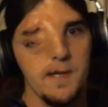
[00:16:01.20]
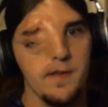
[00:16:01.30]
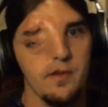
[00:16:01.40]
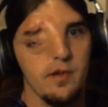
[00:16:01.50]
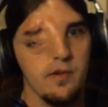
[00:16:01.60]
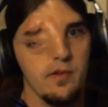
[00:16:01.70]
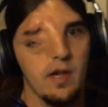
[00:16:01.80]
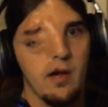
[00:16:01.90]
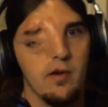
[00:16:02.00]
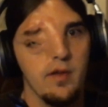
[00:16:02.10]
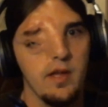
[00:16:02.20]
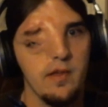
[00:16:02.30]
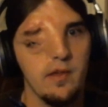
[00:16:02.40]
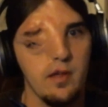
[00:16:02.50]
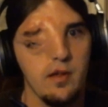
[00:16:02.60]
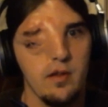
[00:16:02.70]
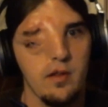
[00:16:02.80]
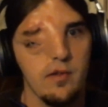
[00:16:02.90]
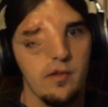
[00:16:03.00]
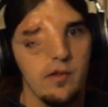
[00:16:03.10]
it's just how easy it
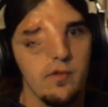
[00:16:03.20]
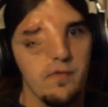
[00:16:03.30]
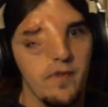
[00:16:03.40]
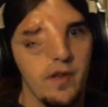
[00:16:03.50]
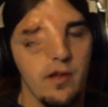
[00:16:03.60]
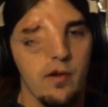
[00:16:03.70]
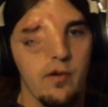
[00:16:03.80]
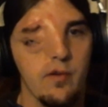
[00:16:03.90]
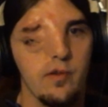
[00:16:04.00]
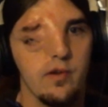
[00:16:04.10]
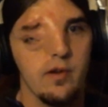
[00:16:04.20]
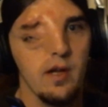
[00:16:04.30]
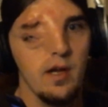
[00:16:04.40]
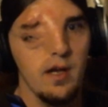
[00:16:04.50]
is to do videos or